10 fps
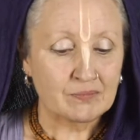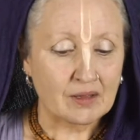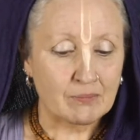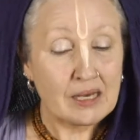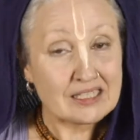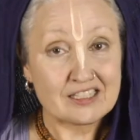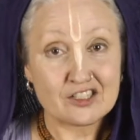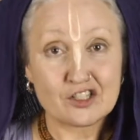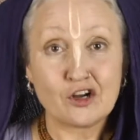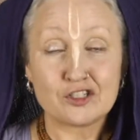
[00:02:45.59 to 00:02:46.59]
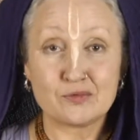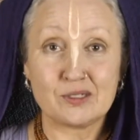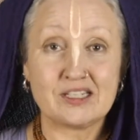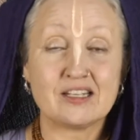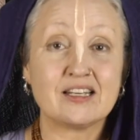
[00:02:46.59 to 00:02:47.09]
But it starts
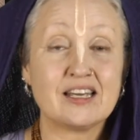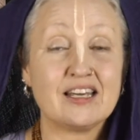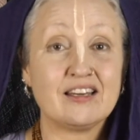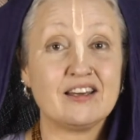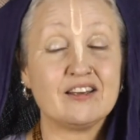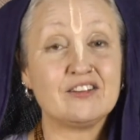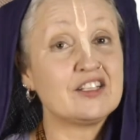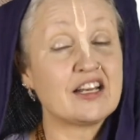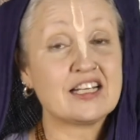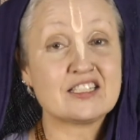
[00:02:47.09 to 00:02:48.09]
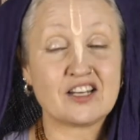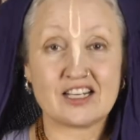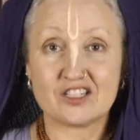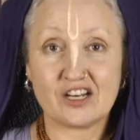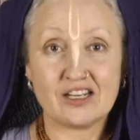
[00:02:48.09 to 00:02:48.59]
with King Dhritarashtra,
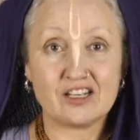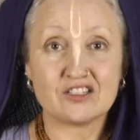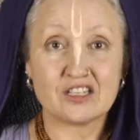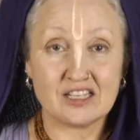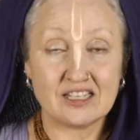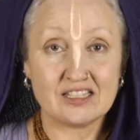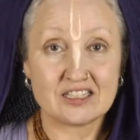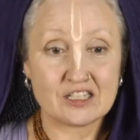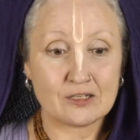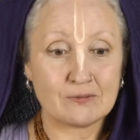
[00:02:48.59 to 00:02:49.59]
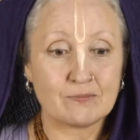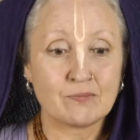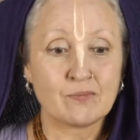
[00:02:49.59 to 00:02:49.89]
actually, because he is the...